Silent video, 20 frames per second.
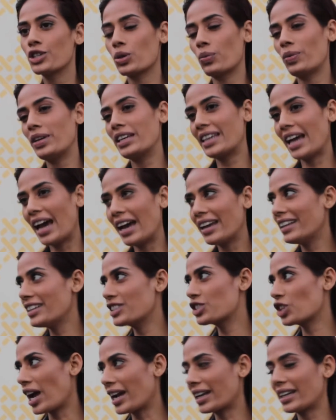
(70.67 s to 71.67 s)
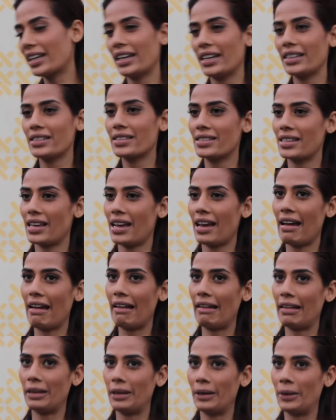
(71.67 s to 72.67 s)
So we carry jackets
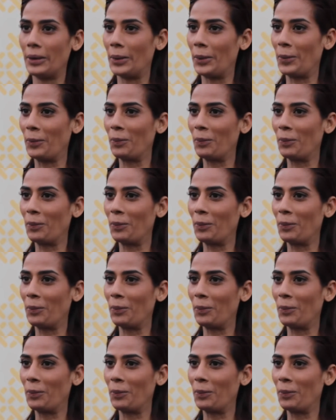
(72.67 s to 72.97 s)
and